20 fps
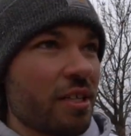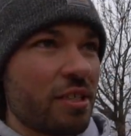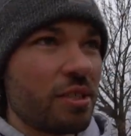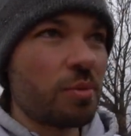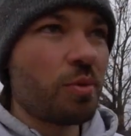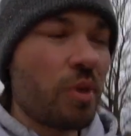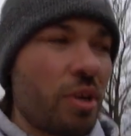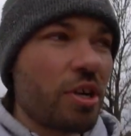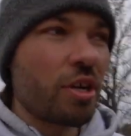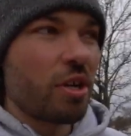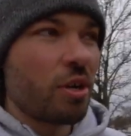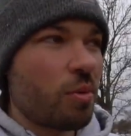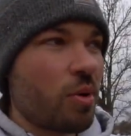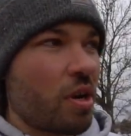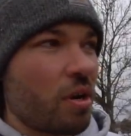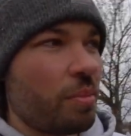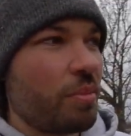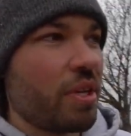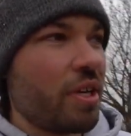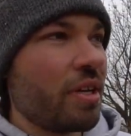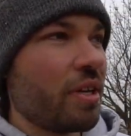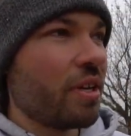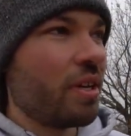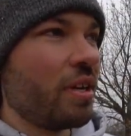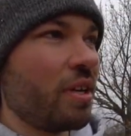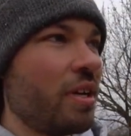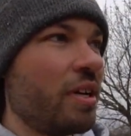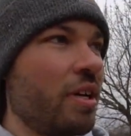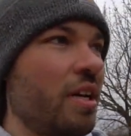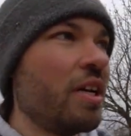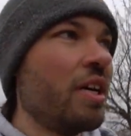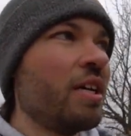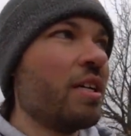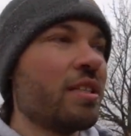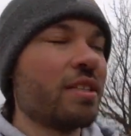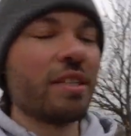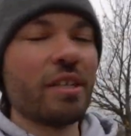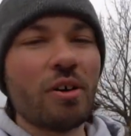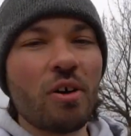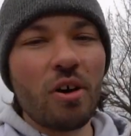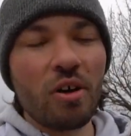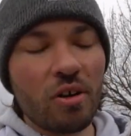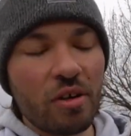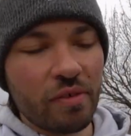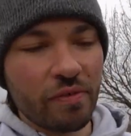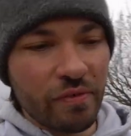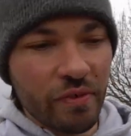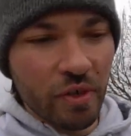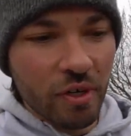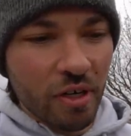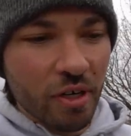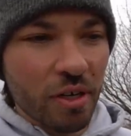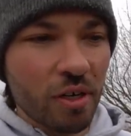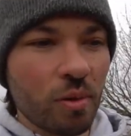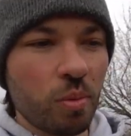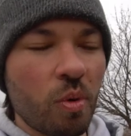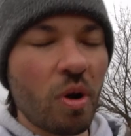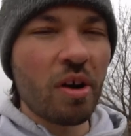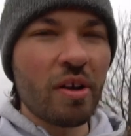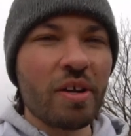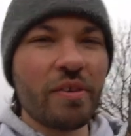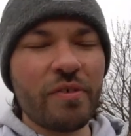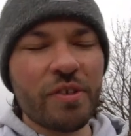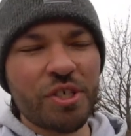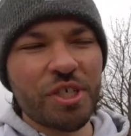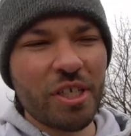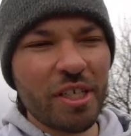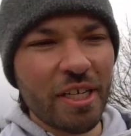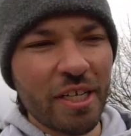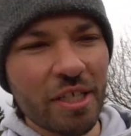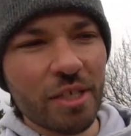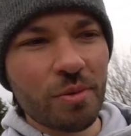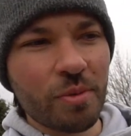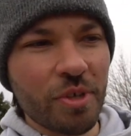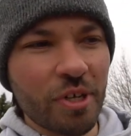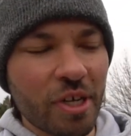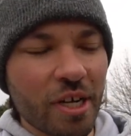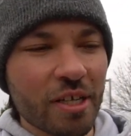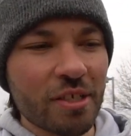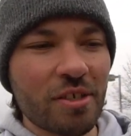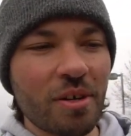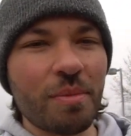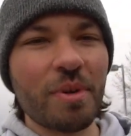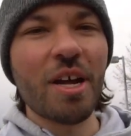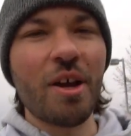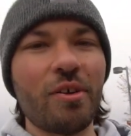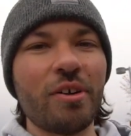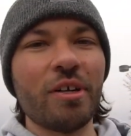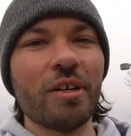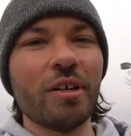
this is where you're gonna want to be to get all of your walleye fishing needs when you guys come down